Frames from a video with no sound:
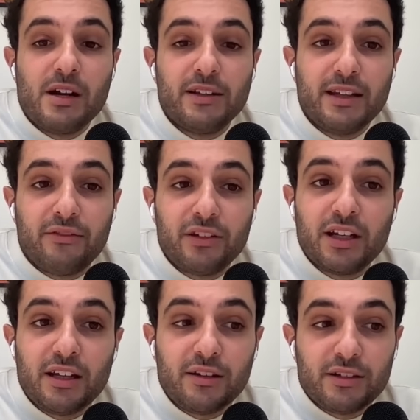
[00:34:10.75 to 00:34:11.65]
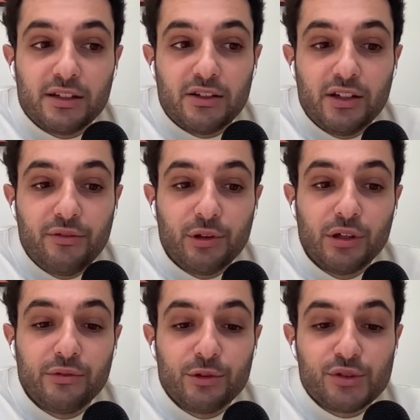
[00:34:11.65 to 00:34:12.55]
Definitely.
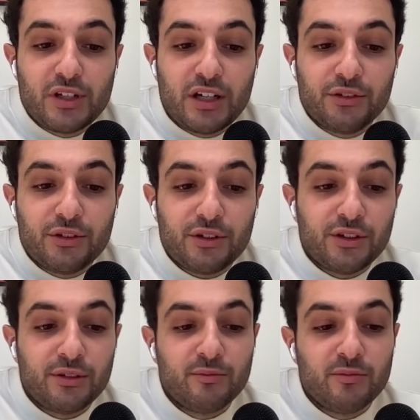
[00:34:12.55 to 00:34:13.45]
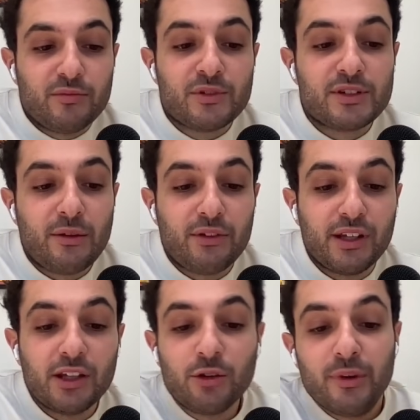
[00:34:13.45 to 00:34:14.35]
If you start
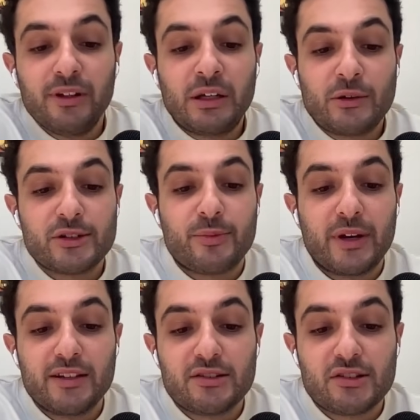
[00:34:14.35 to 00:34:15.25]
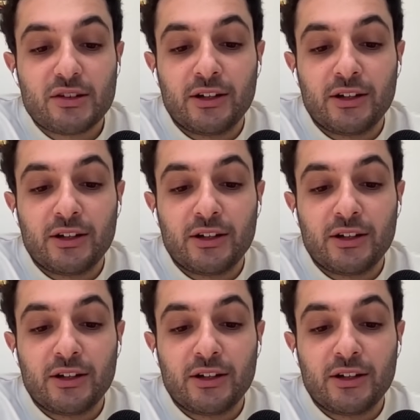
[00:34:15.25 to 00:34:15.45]
something in the medical space,